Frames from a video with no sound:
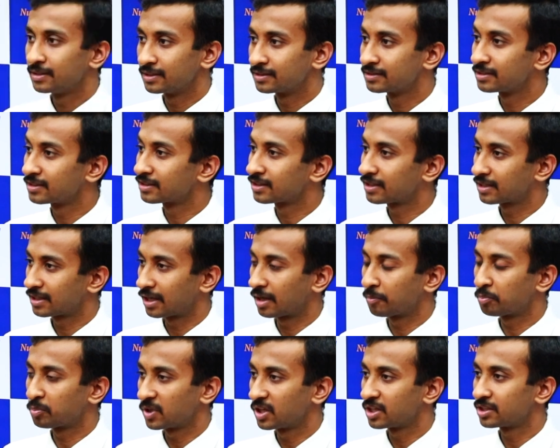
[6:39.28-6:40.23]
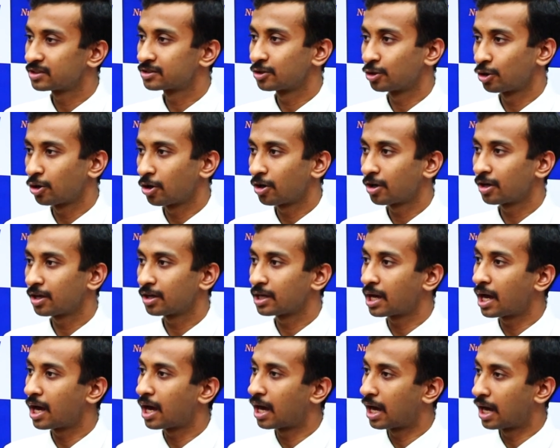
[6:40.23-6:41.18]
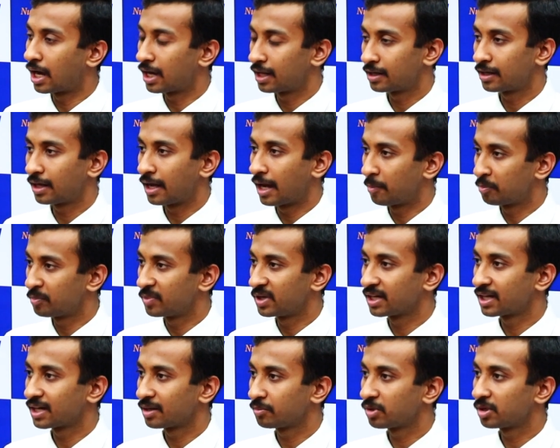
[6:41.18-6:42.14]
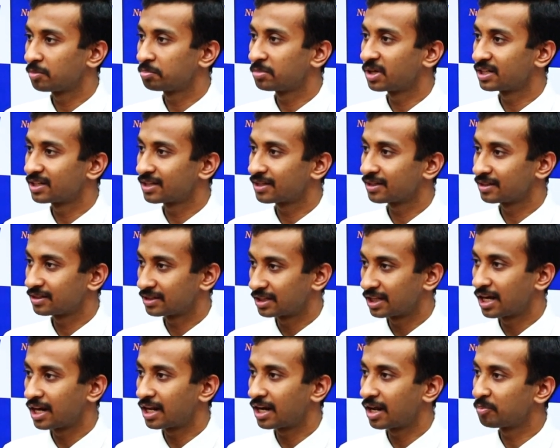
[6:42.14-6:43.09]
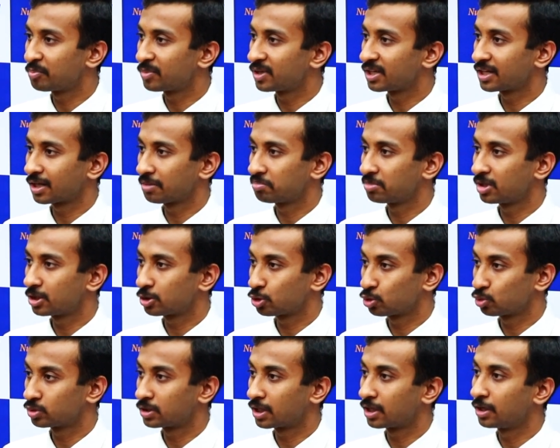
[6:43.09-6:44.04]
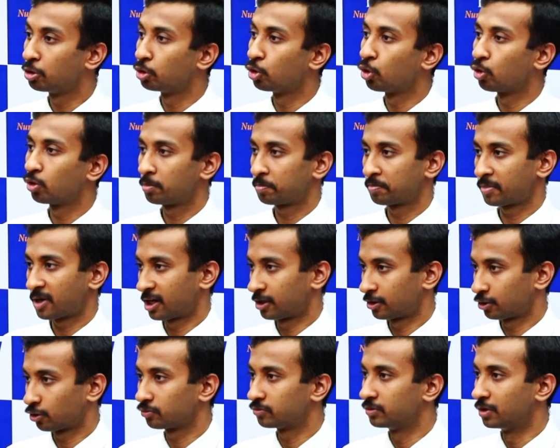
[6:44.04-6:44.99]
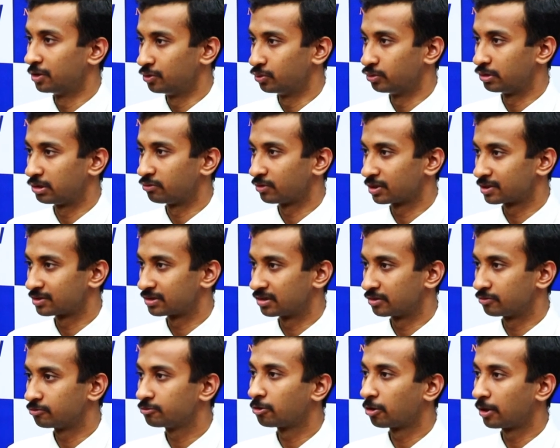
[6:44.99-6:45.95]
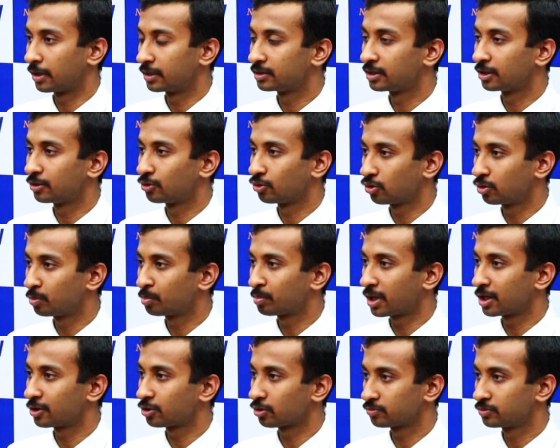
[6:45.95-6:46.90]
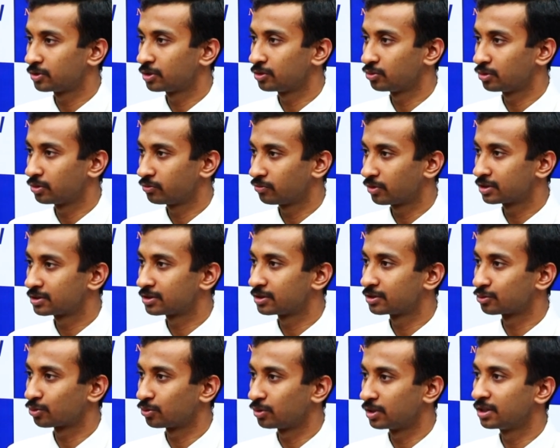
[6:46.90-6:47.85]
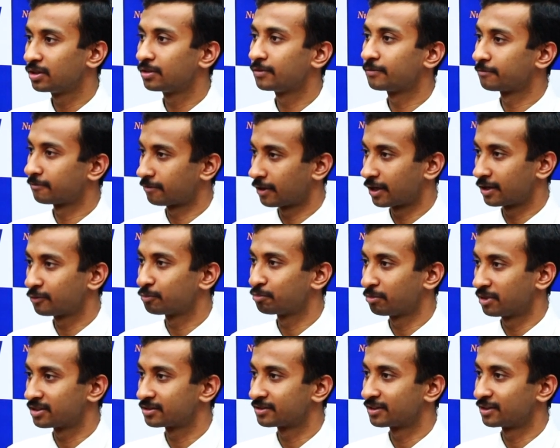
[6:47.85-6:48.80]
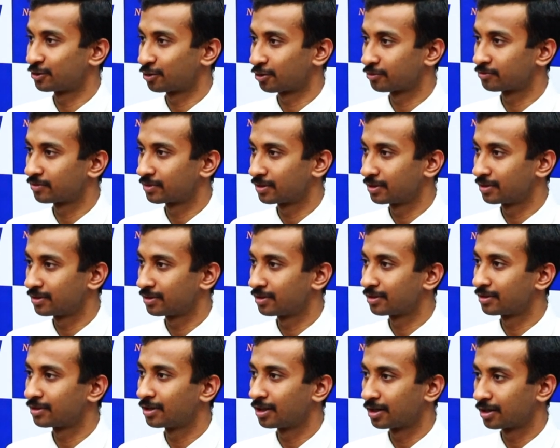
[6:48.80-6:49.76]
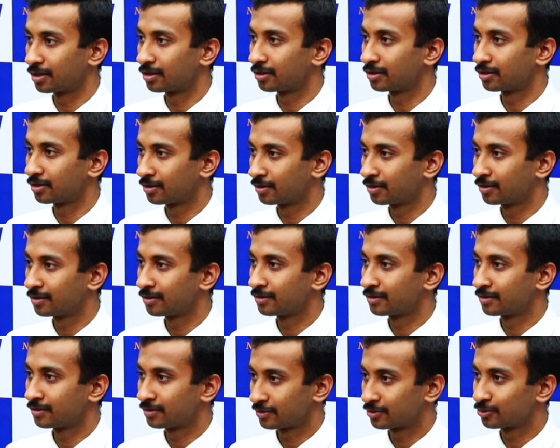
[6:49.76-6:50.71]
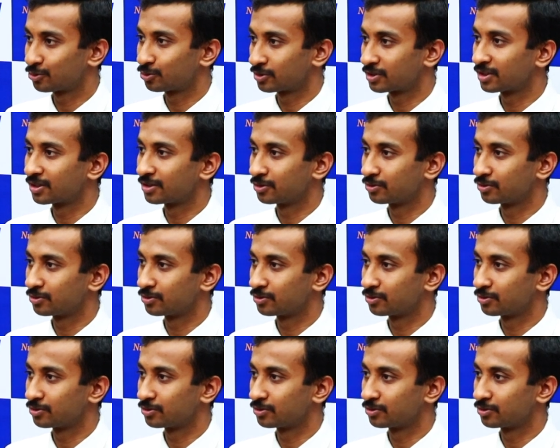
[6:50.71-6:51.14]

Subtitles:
Yes, sir. Kepler's law are applicable, but they are applicable to the known part of the universe, sir. And the known part of the universe is only 5% of the total